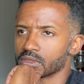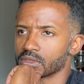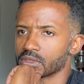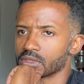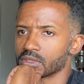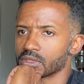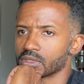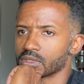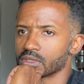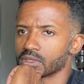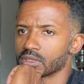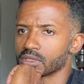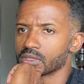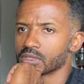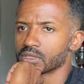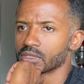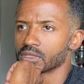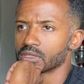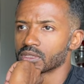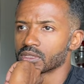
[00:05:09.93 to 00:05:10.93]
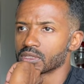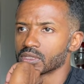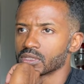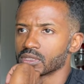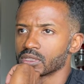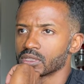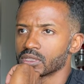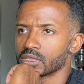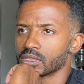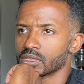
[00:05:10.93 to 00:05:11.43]

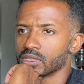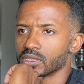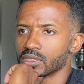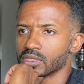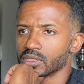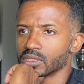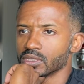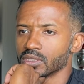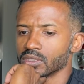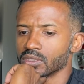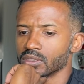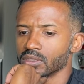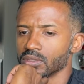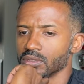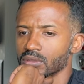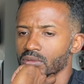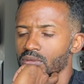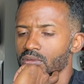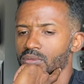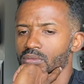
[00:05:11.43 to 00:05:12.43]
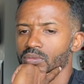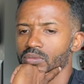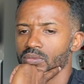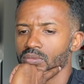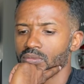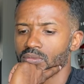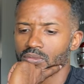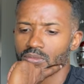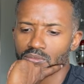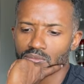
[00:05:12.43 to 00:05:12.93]

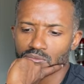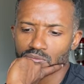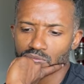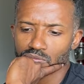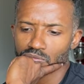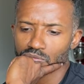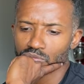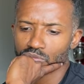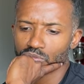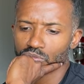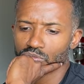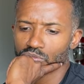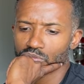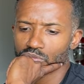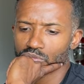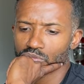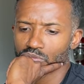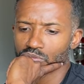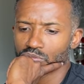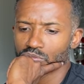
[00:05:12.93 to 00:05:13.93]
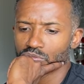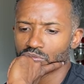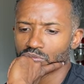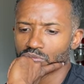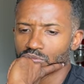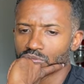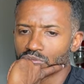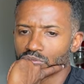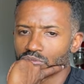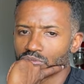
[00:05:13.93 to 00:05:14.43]

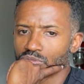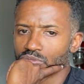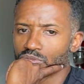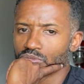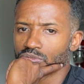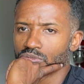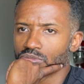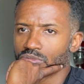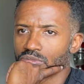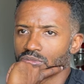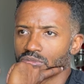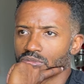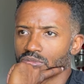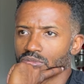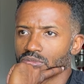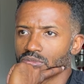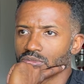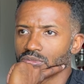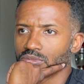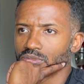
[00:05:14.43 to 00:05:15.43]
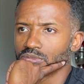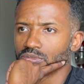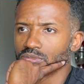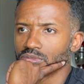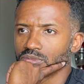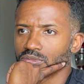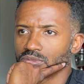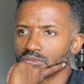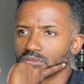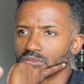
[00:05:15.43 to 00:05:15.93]

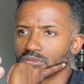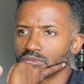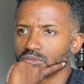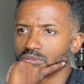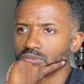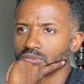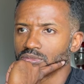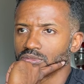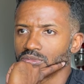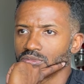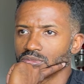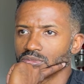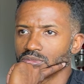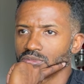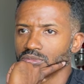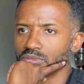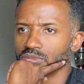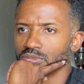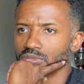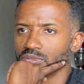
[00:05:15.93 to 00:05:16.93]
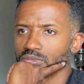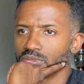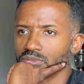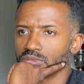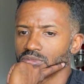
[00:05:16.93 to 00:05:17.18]
This person isn't speaking.